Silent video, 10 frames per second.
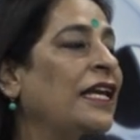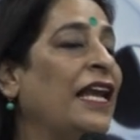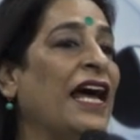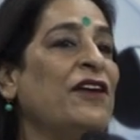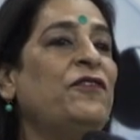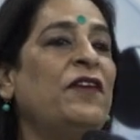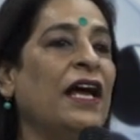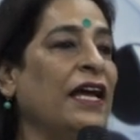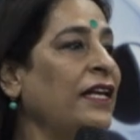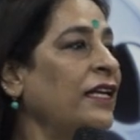
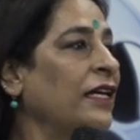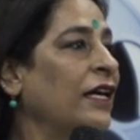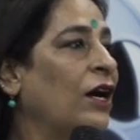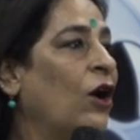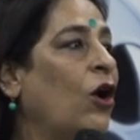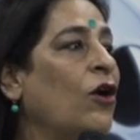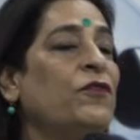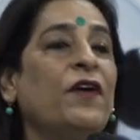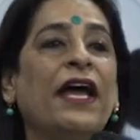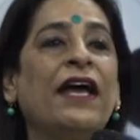lifeline of
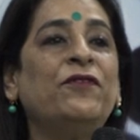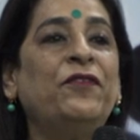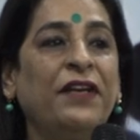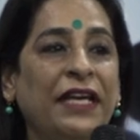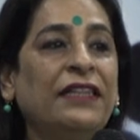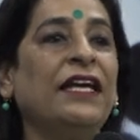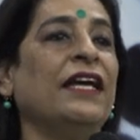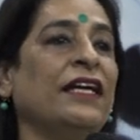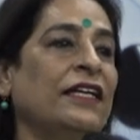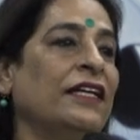
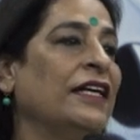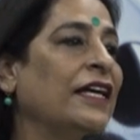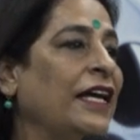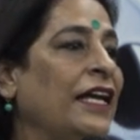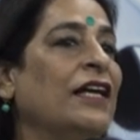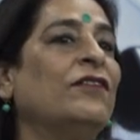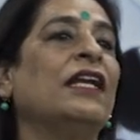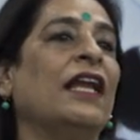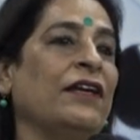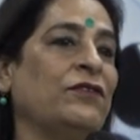everything in our
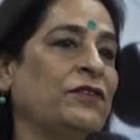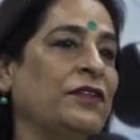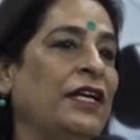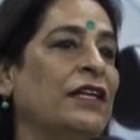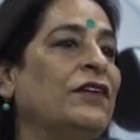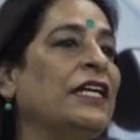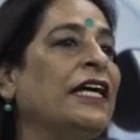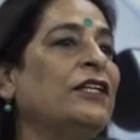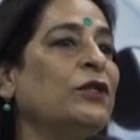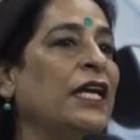life, in our
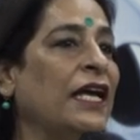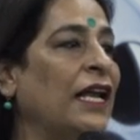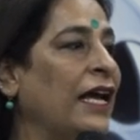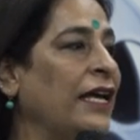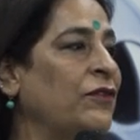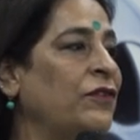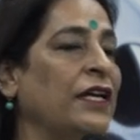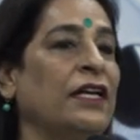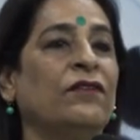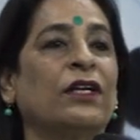day-to-day life, in
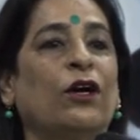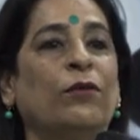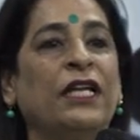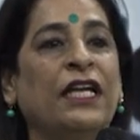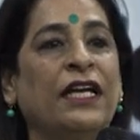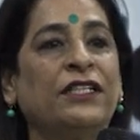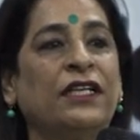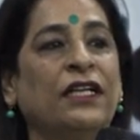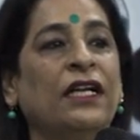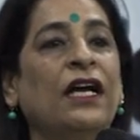our
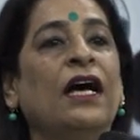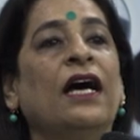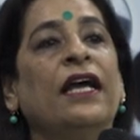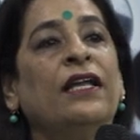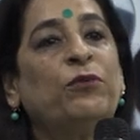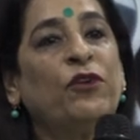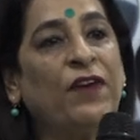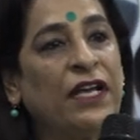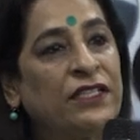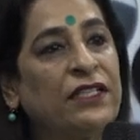communication, in
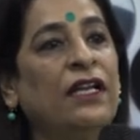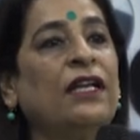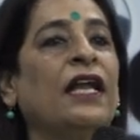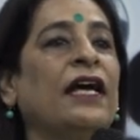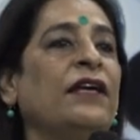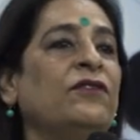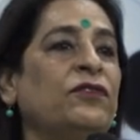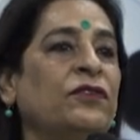professional life,